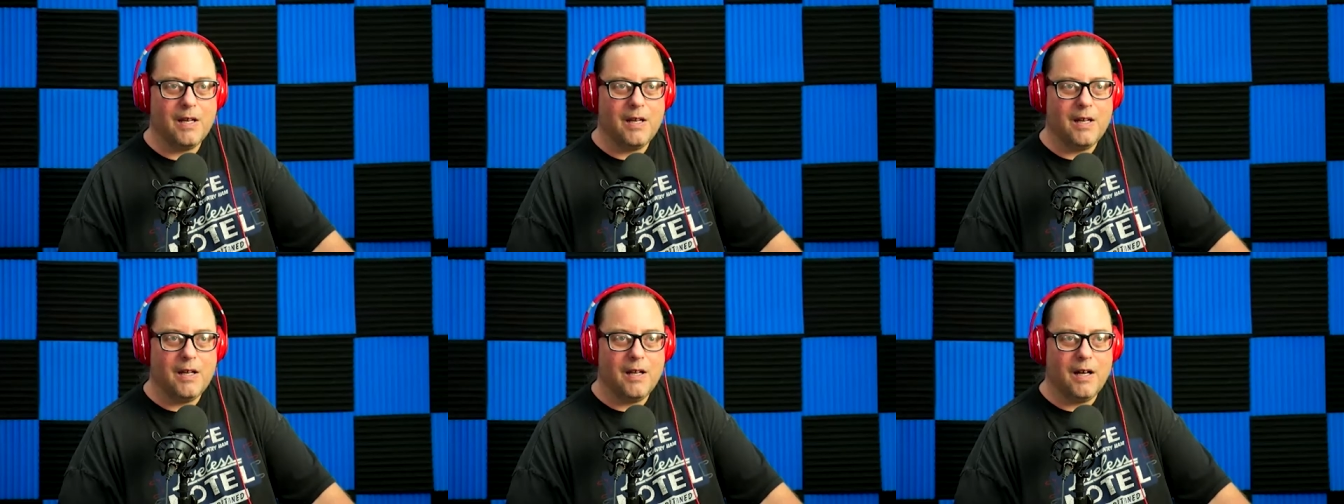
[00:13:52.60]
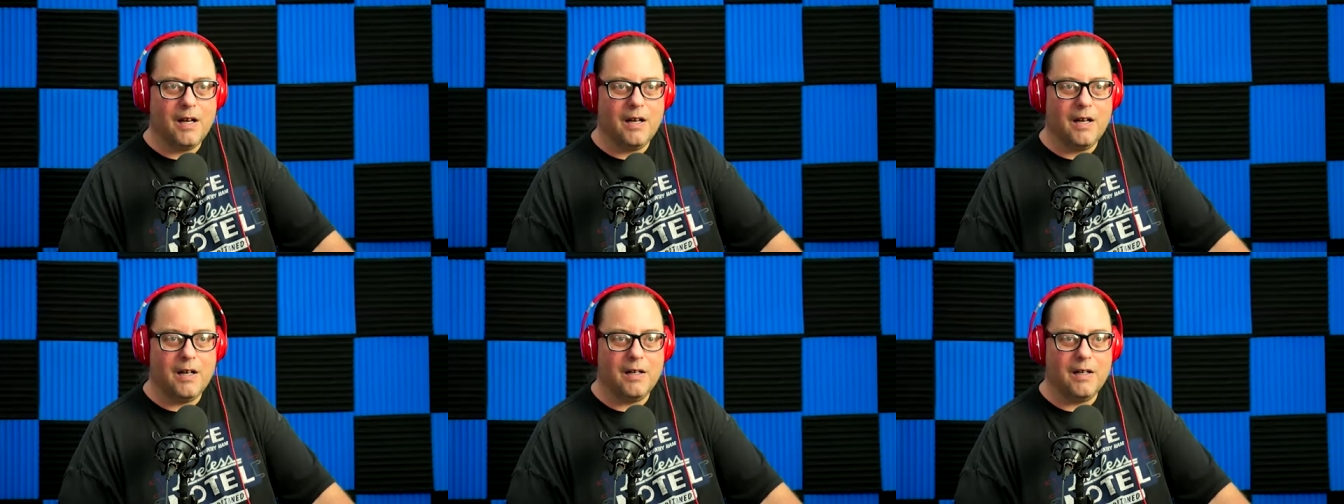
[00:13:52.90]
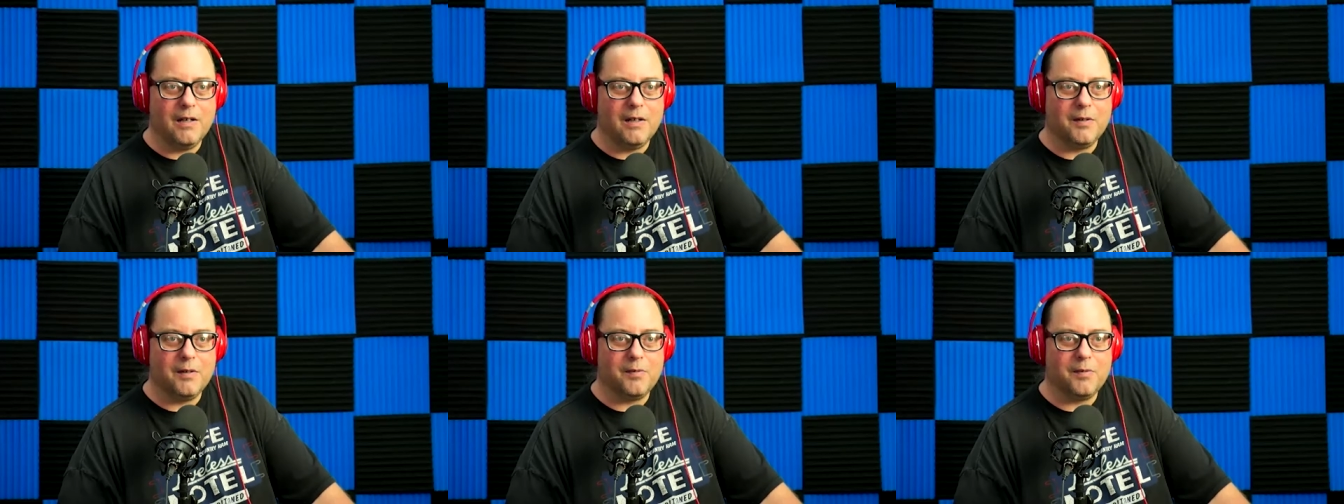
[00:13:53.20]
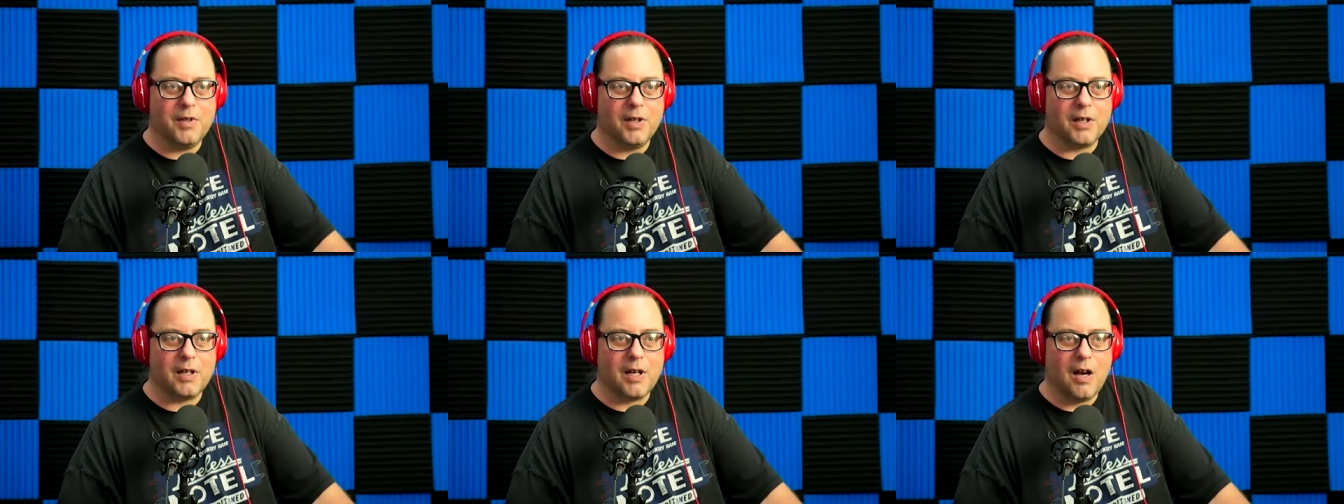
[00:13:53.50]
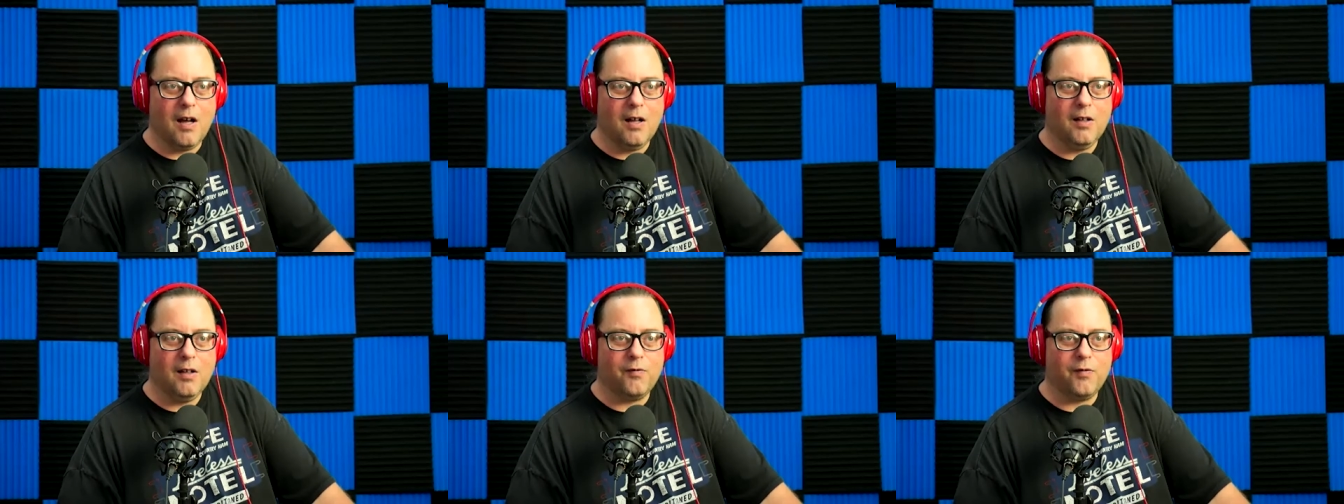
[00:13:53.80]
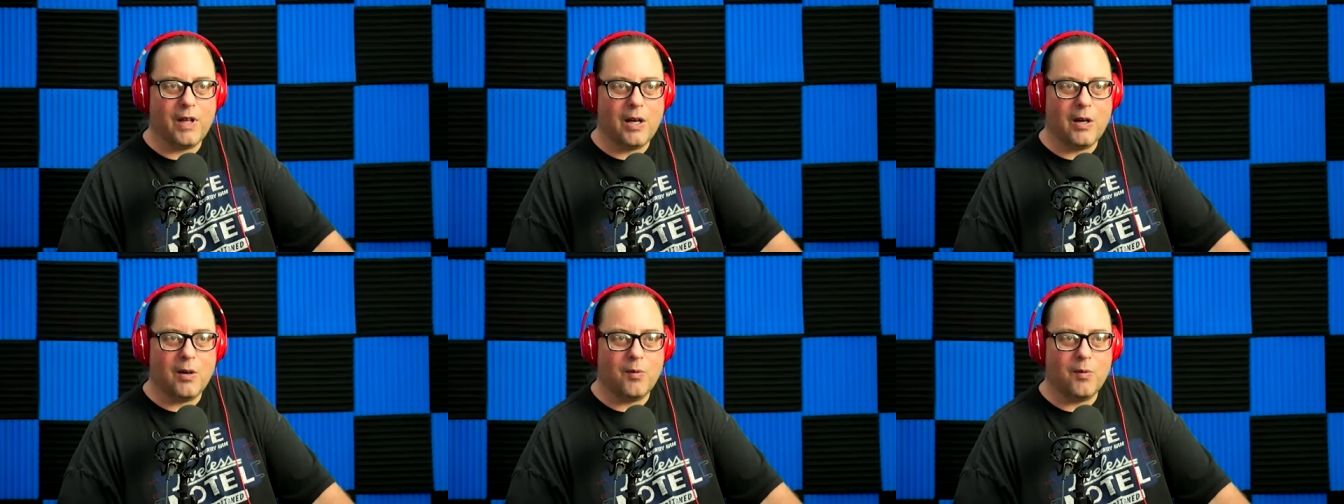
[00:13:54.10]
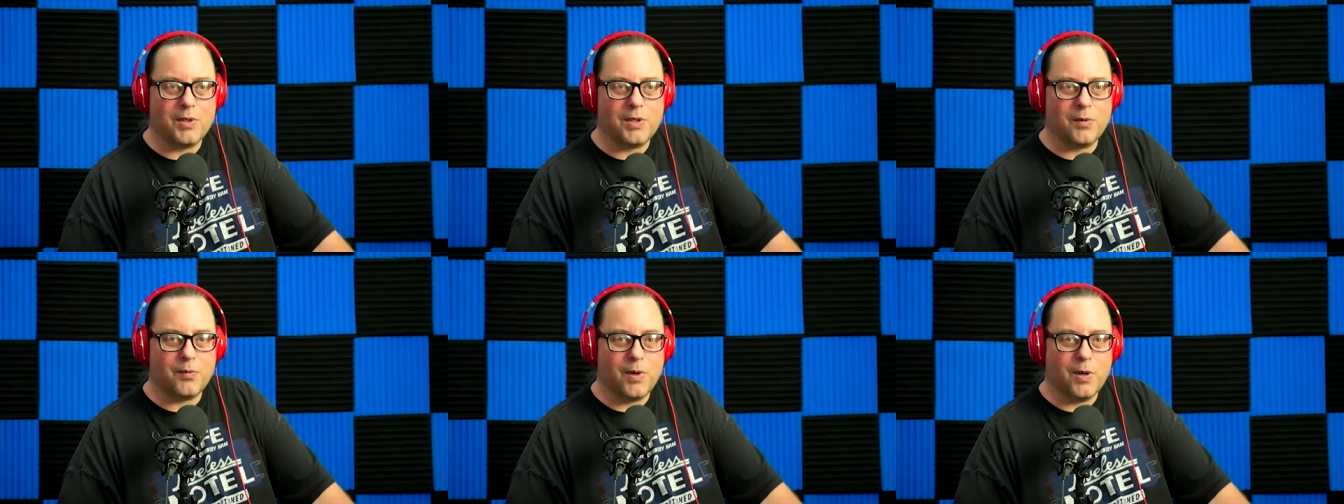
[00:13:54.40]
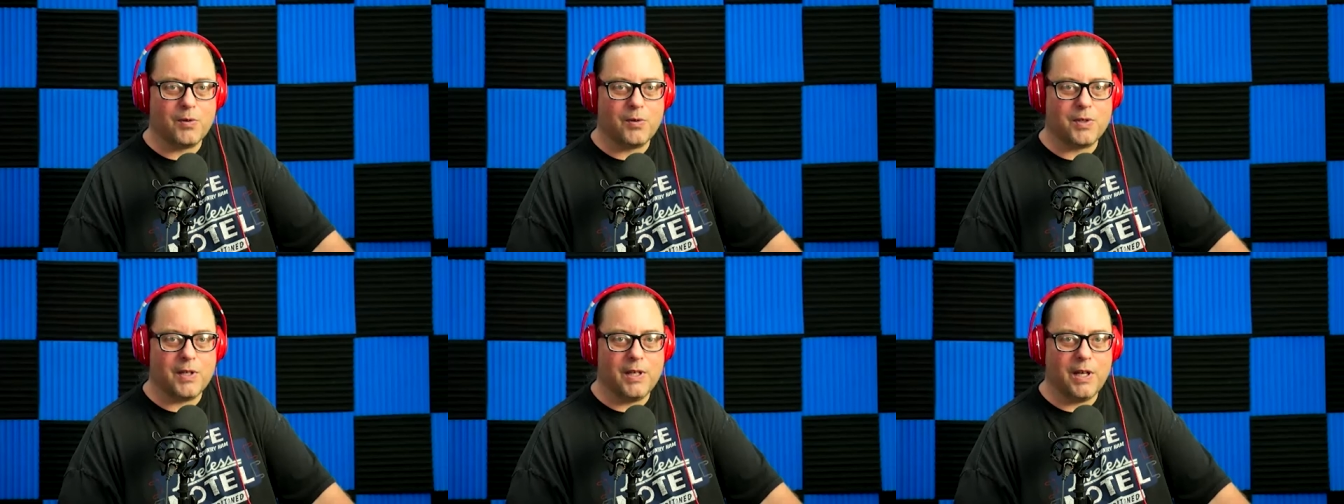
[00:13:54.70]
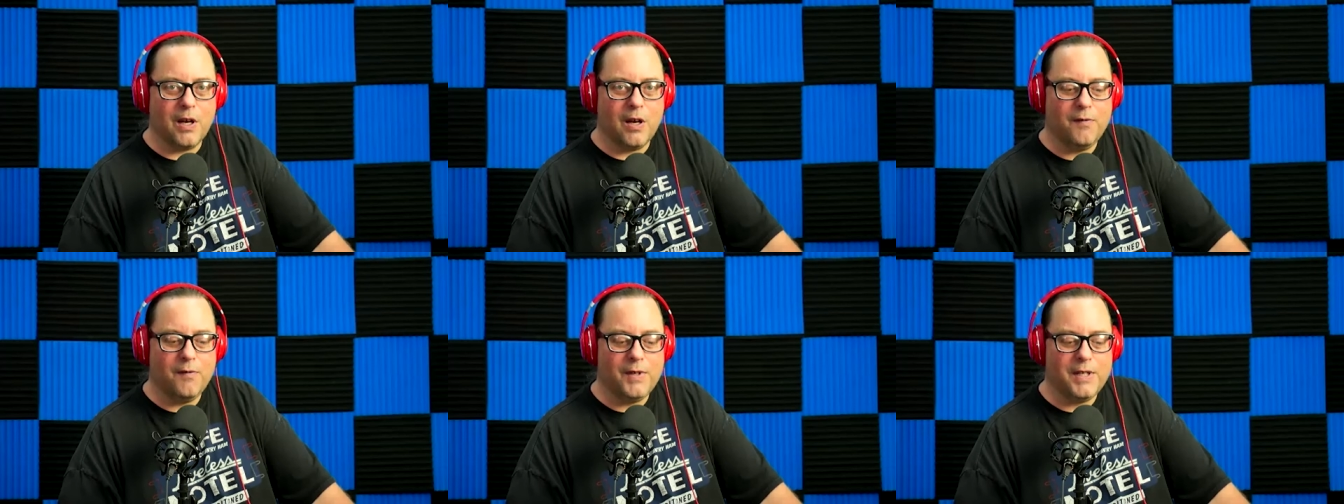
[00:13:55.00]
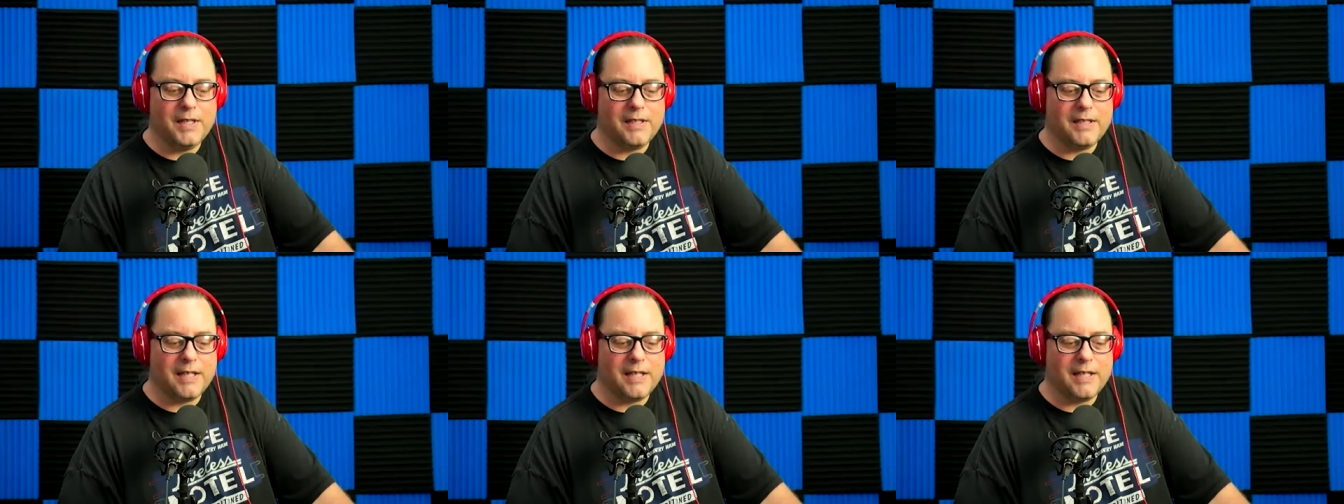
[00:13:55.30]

uh, the cauliflower, once it roasts in the oven,